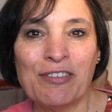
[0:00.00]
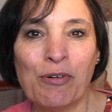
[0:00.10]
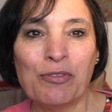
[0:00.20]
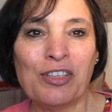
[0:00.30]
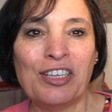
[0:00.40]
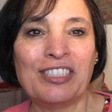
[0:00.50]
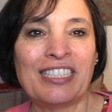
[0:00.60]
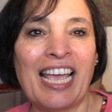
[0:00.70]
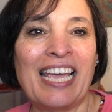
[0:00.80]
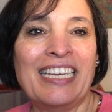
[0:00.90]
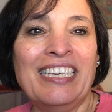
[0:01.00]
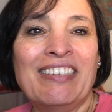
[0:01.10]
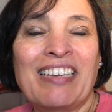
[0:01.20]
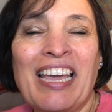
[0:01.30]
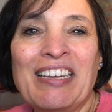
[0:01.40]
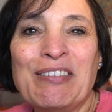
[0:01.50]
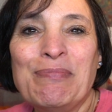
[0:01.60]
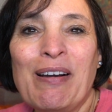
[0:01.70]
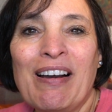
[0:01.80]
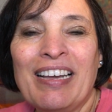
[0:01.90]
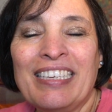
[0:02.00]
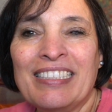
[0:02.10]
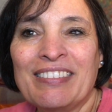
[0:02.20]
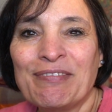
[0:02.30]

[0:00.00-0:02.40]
you on Thursday. Okay, goodbye.